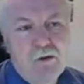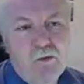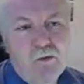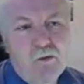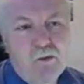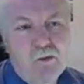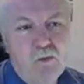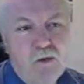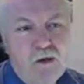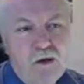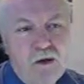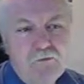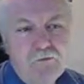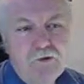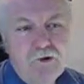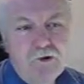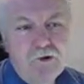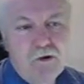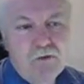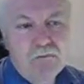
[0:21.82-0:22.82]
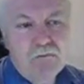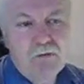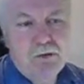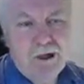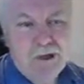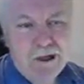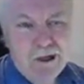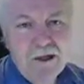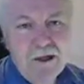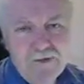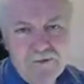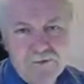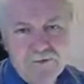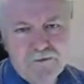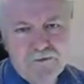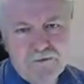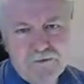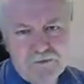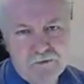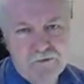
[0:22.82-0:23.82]
We have a lot of
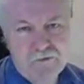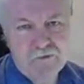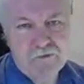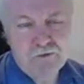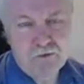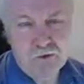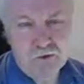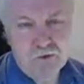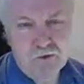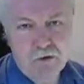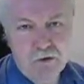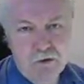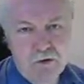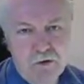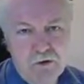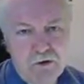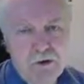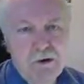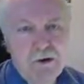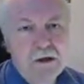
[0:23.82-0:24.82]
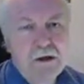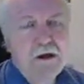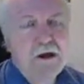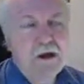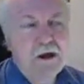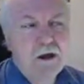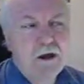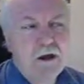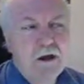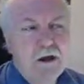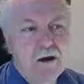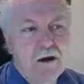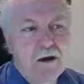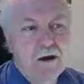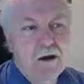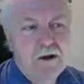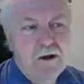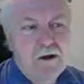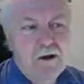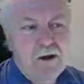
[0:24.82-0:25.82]
plans for the community, and